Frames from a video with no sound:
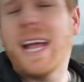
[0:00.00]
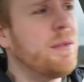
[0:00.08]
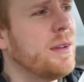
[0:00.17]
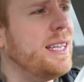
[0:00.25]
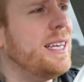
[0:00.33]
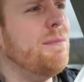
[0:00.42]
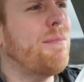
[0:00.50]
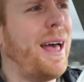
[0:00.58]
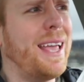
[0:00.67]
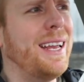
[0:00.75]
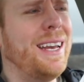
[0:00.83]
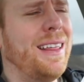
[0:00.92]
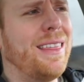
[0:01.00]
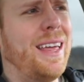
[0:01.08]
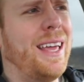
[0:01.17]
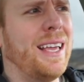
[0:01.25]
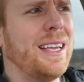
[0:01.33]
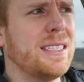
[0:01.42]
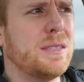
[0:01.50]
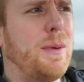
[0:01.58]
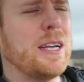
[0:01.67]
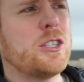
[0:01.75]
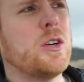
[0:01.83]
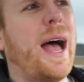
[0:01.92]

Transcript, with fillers: I really didn't buy anything special.